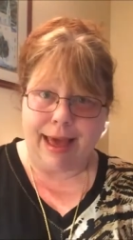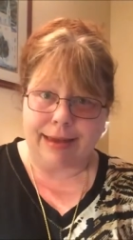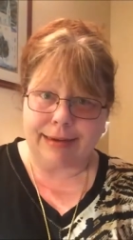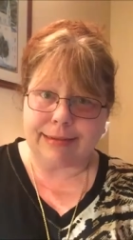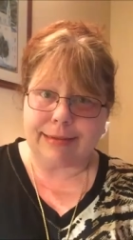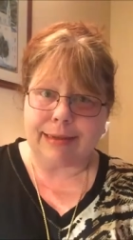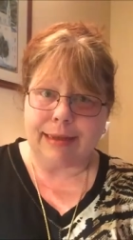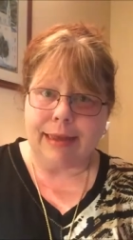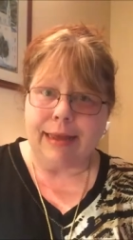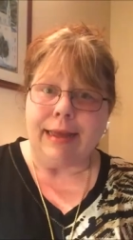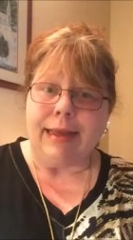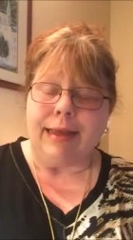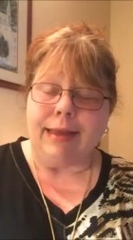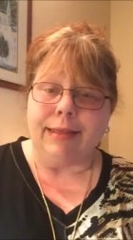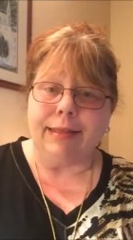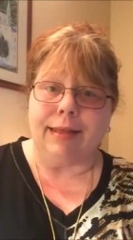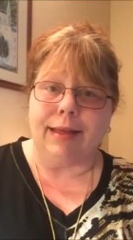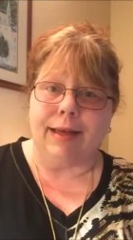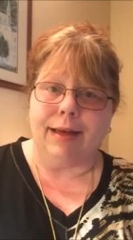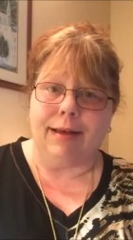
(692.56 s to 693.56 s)
end
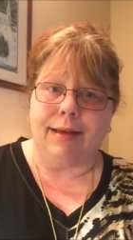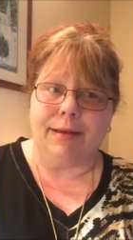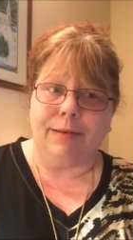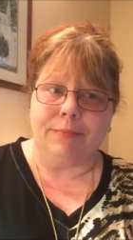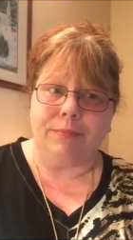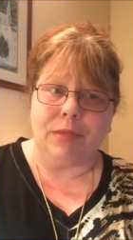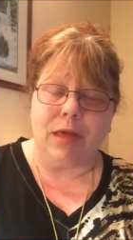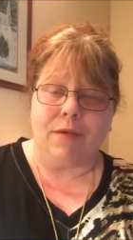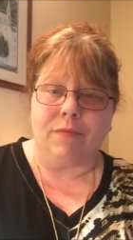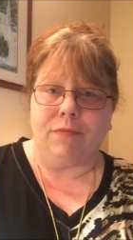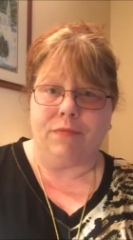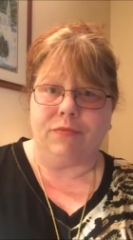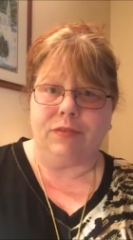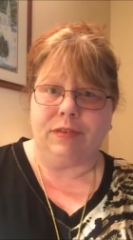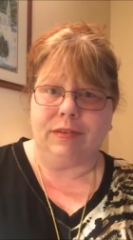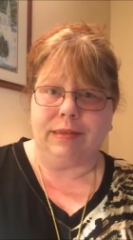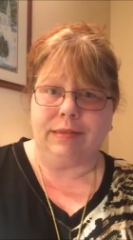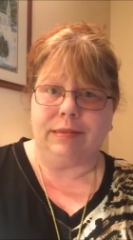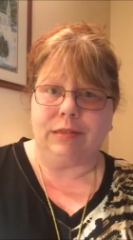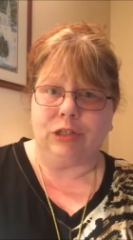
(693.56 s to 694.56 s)
of
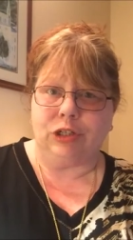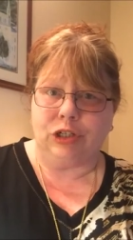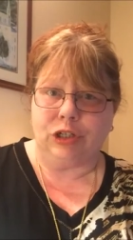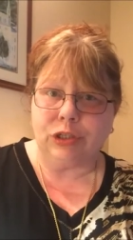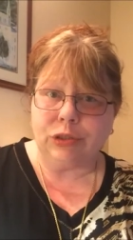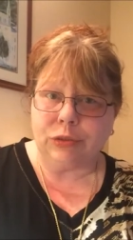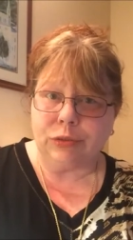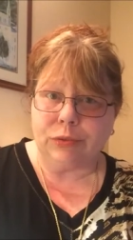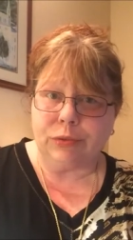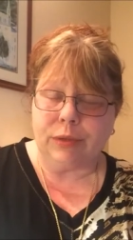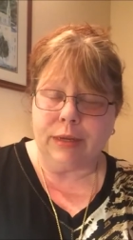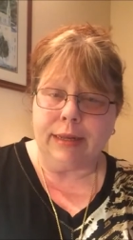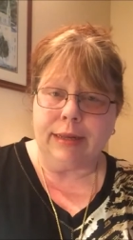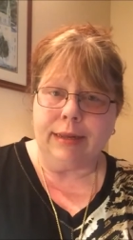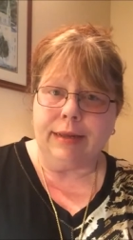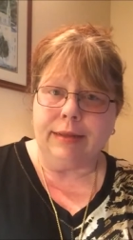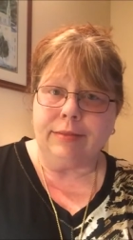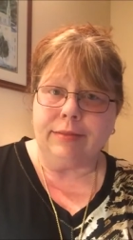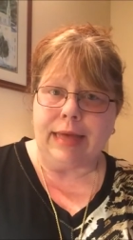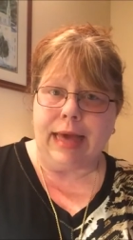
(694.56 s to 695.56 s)
season 2
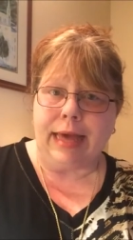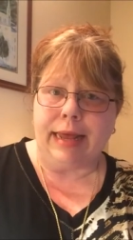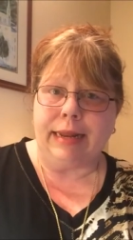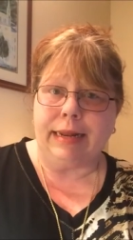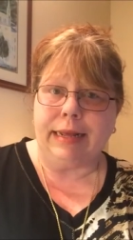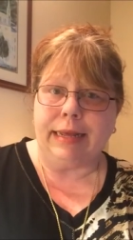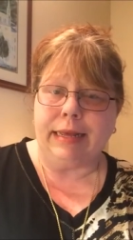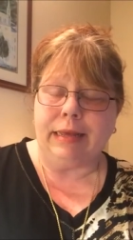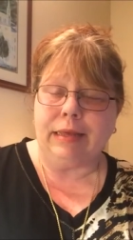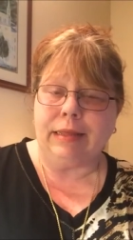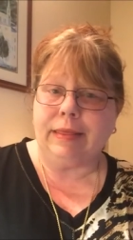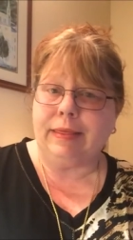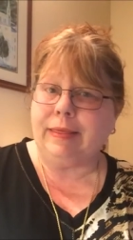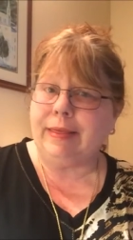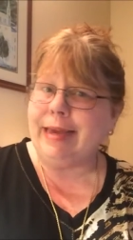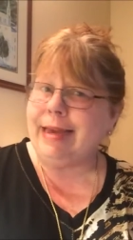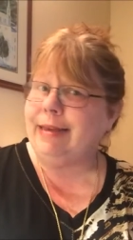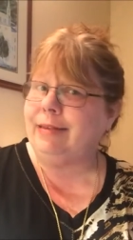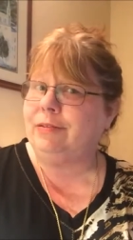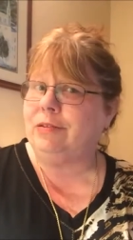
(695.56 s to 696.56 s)
that
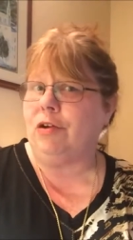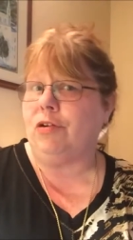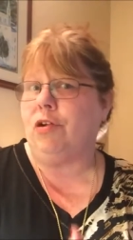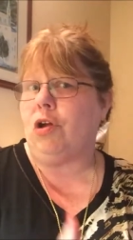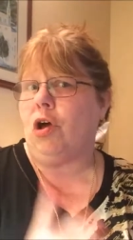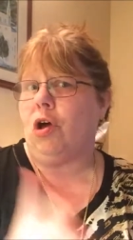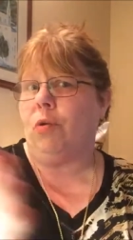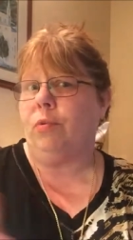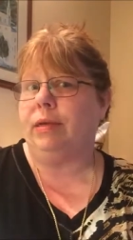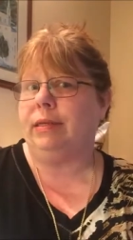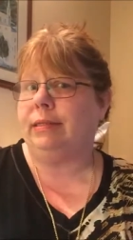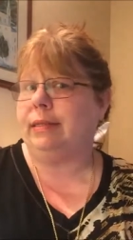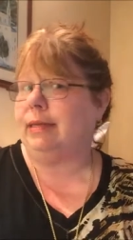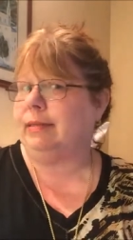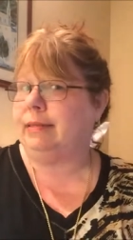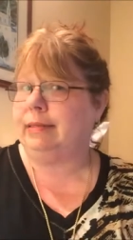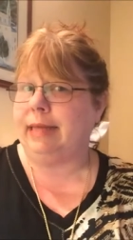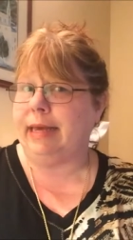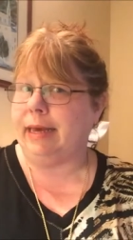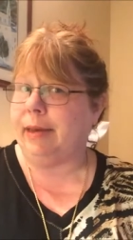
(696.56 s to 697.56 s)
things aren't always
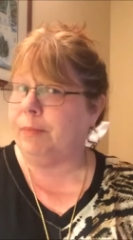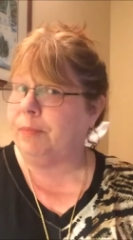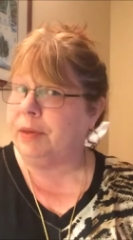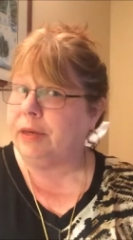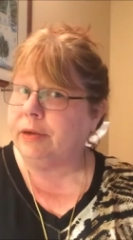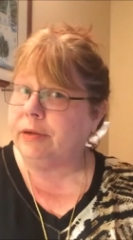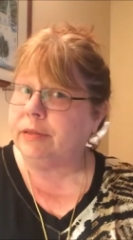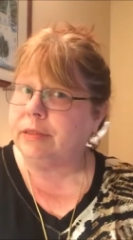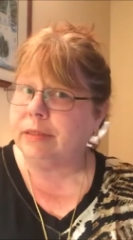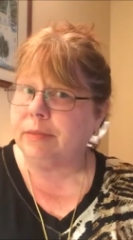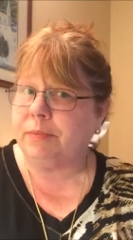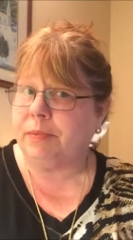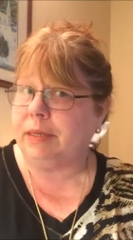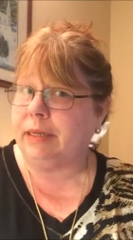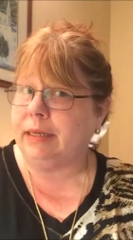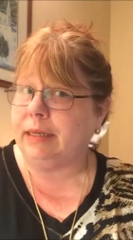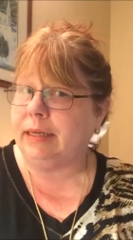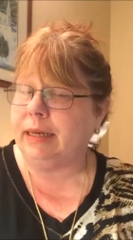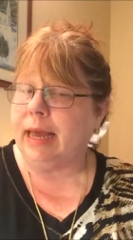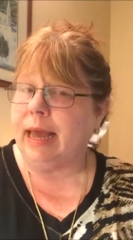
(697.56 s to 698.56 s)
as they appear to
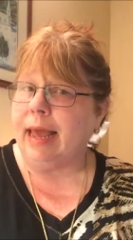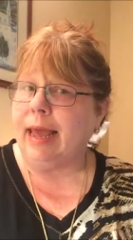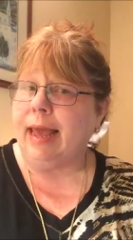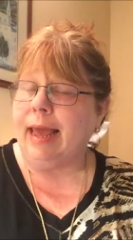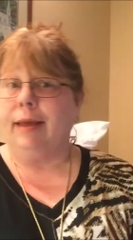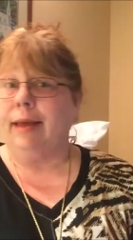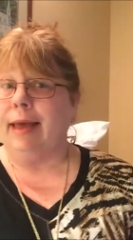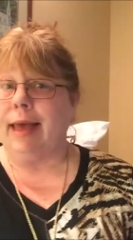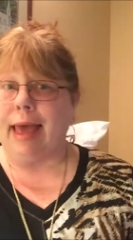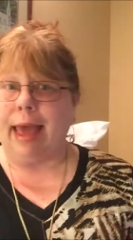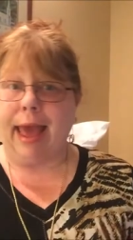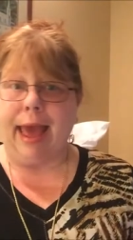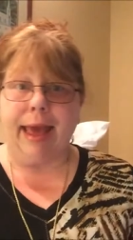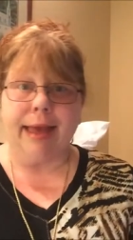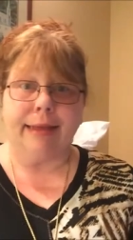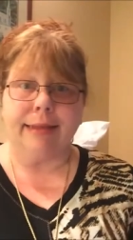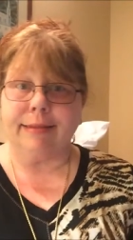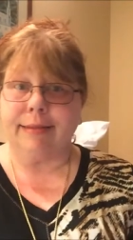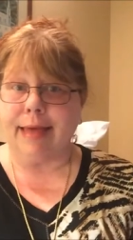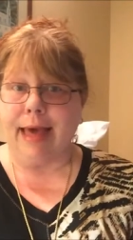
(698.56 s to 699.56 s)
be,
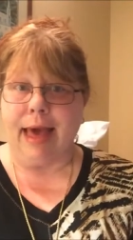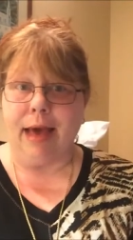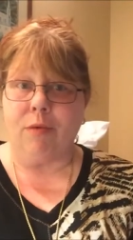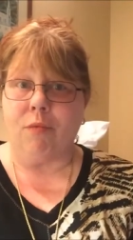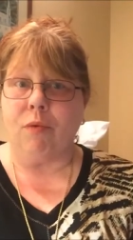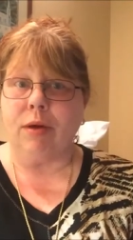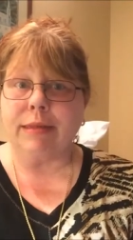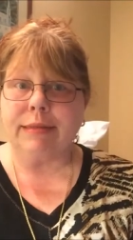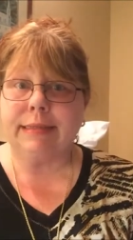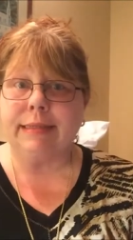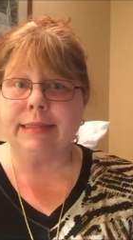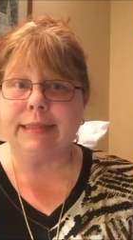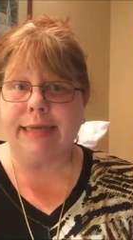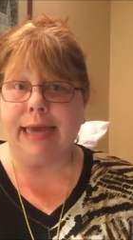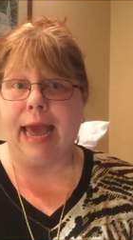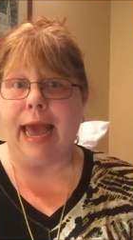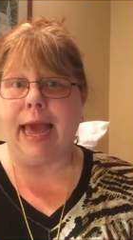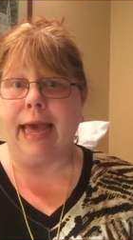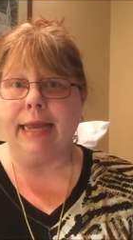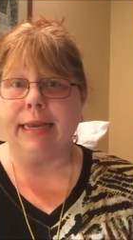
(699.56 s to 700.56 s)
and that once
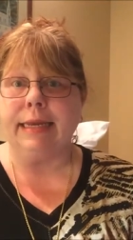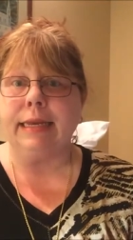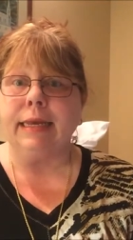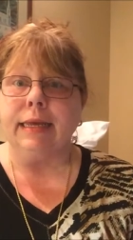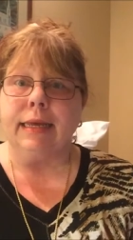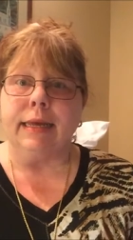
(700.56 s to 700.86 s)
again,